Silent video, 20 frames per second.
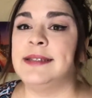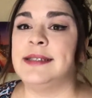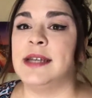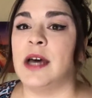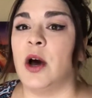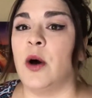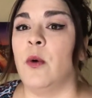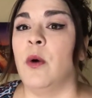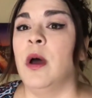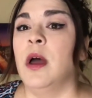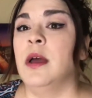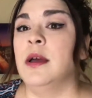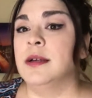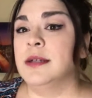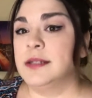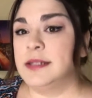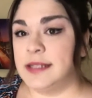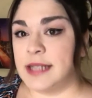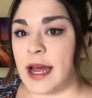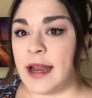So
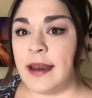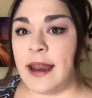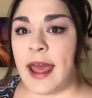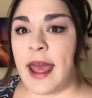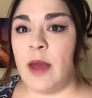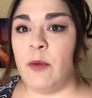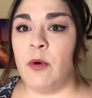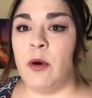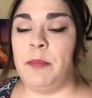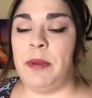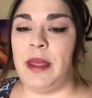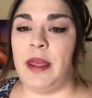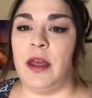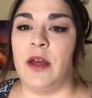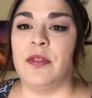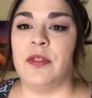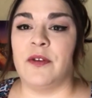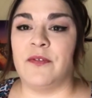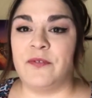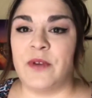Sunday will be
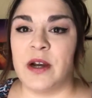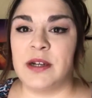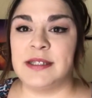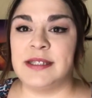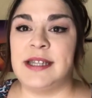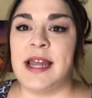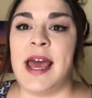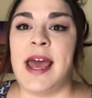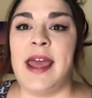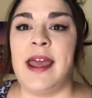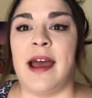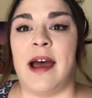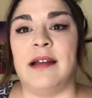the first day.